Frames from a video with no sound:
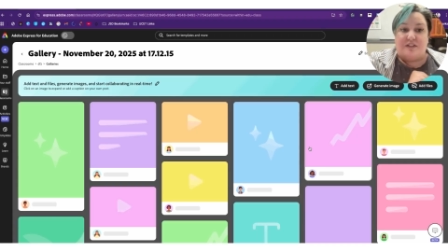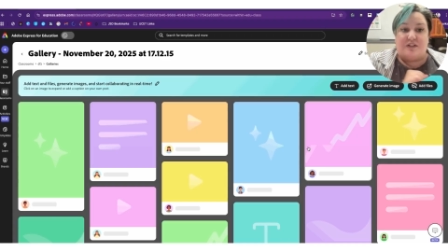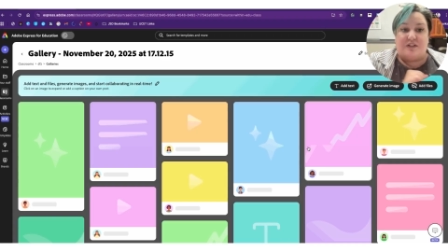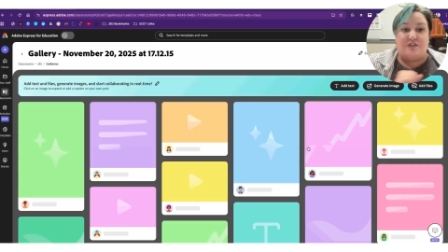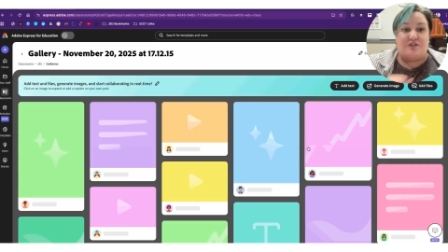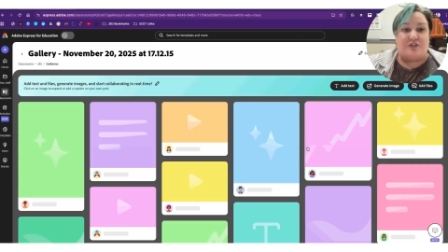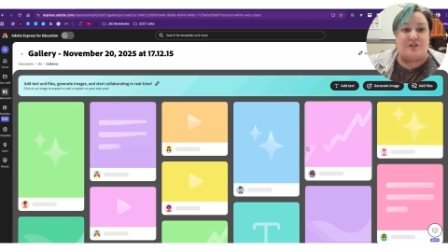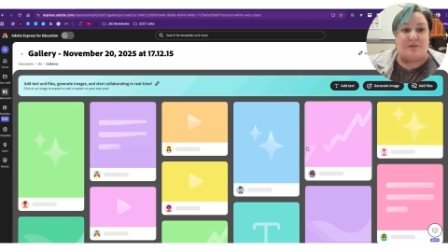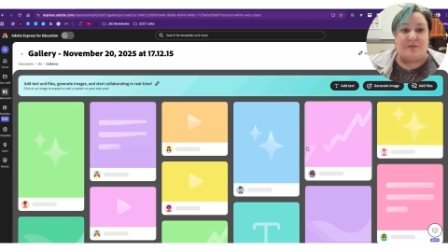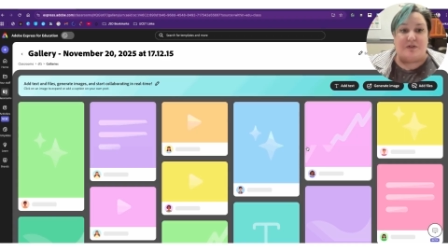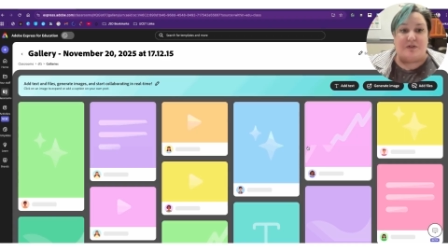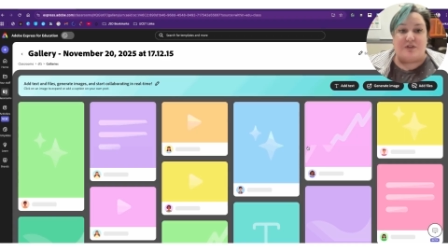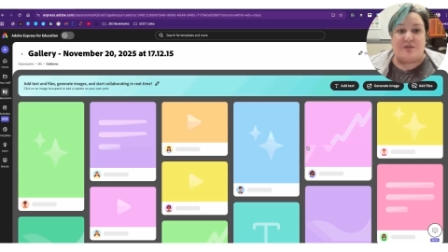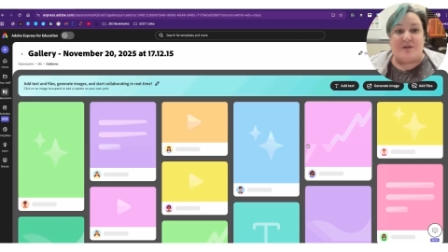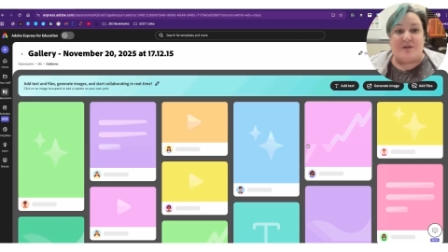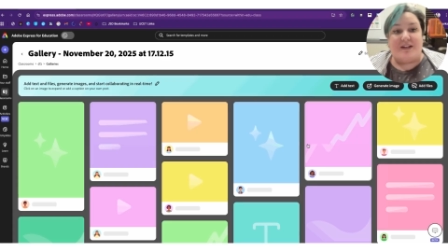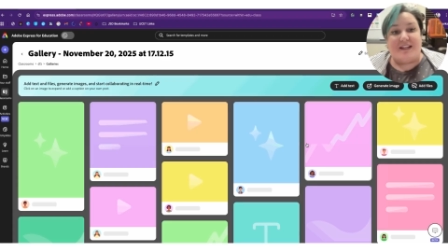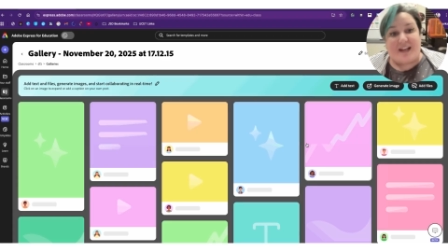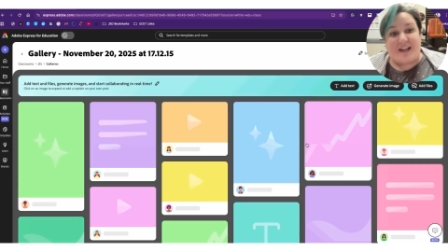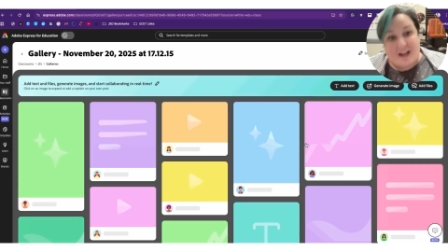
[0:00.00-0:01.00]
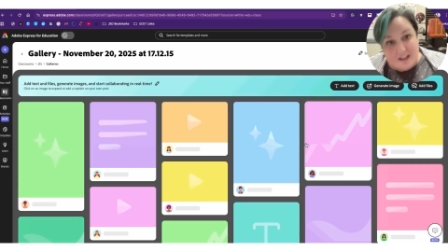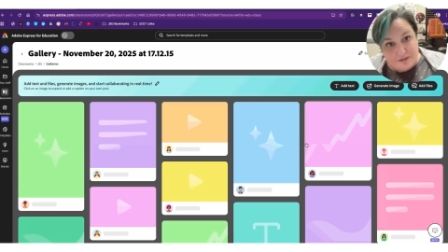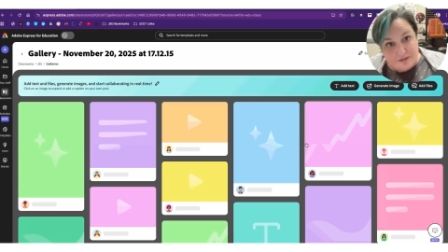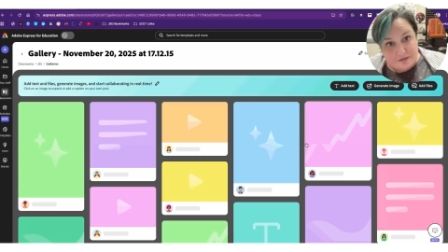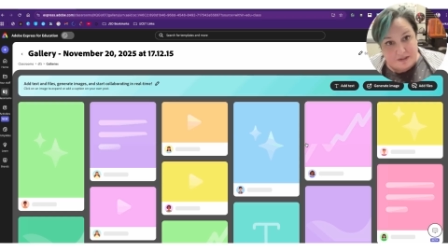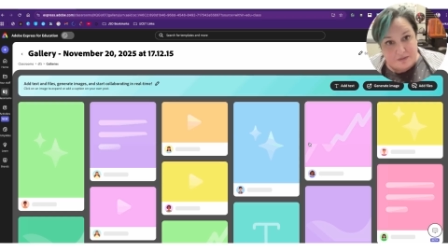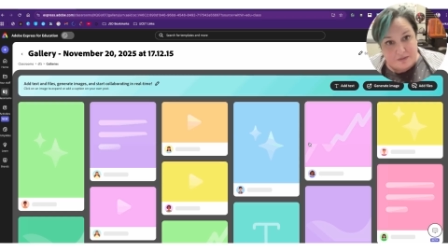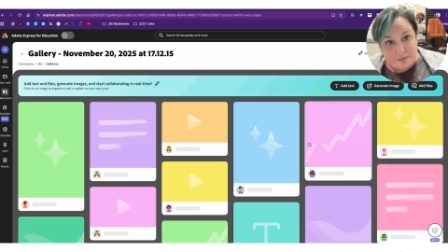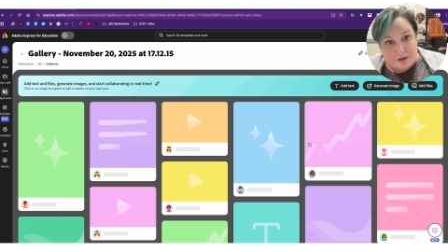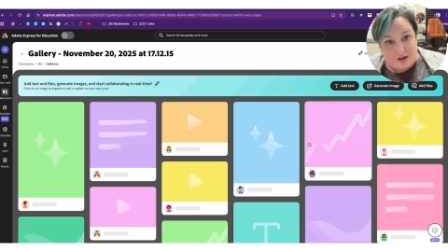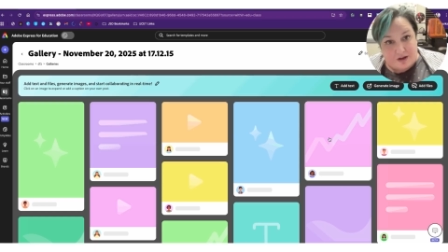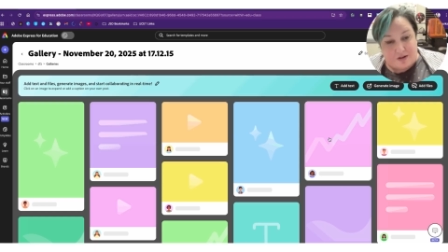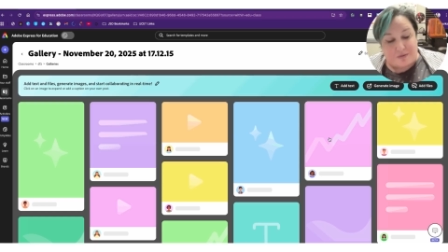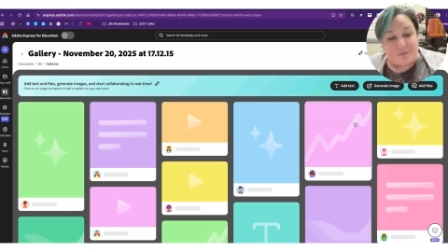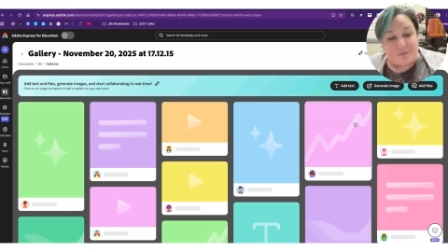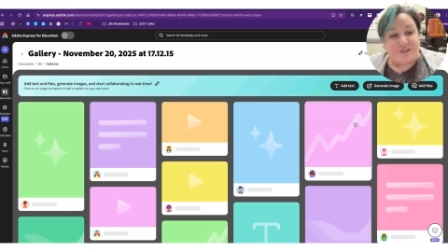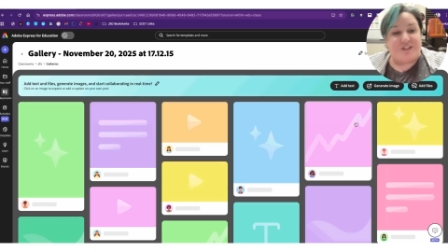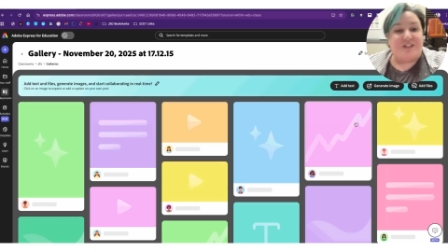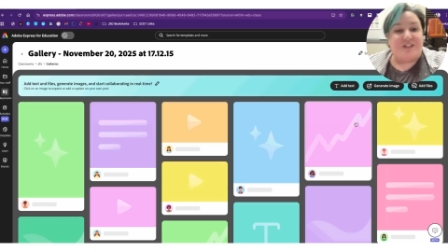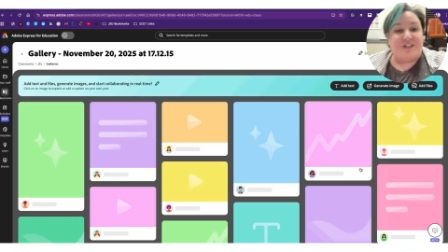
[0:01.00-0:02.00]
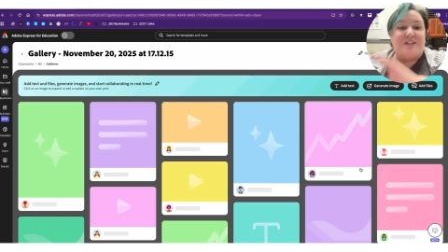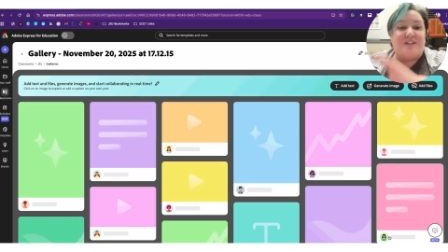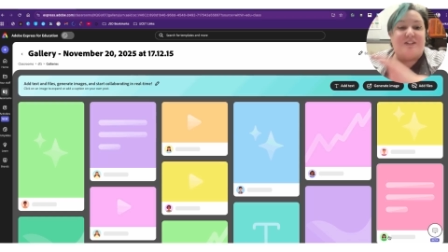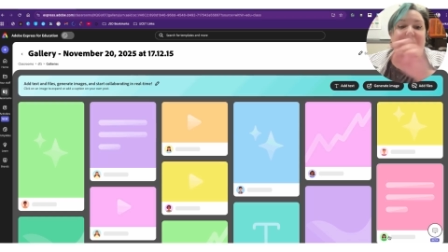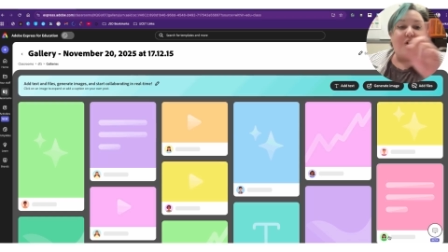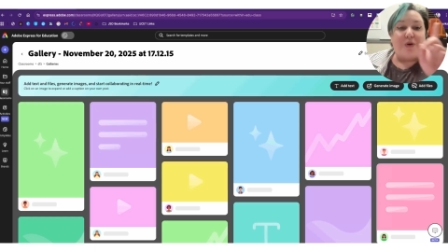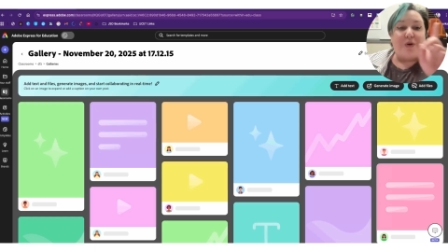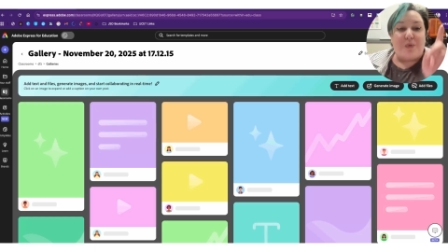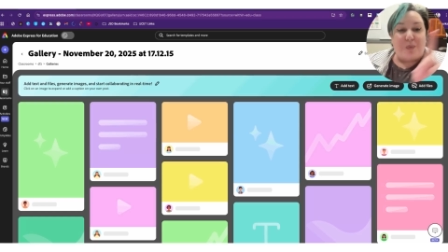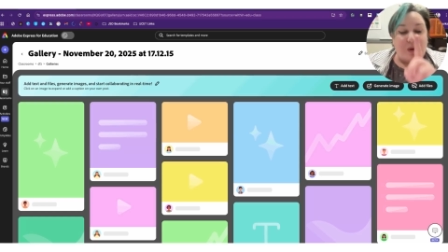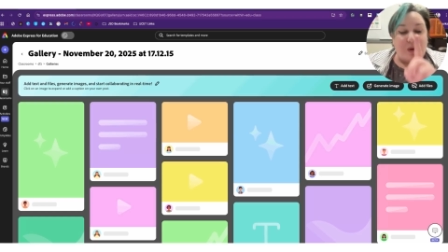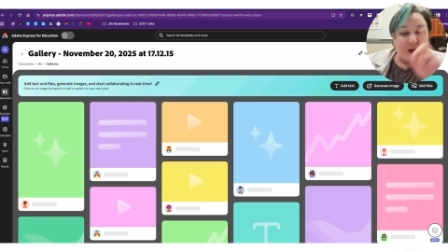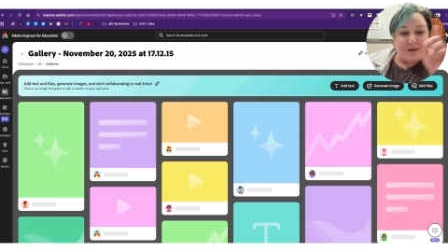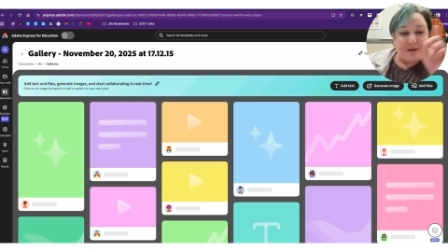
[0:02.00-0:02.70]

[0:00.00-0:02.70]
contribute to a gallery wall, which is what